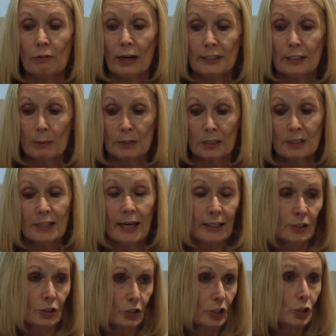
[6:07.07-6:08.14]
right up to
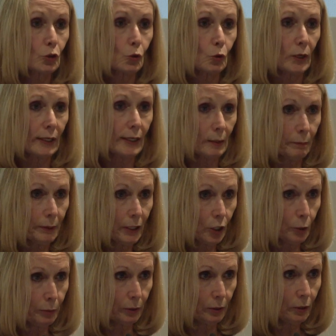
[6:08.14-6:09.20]
secondary schooling in
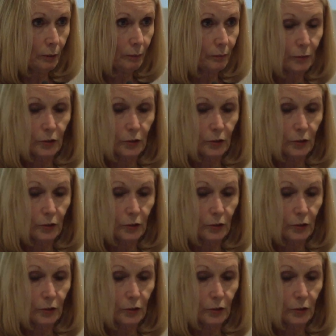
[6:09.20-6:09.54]
purple.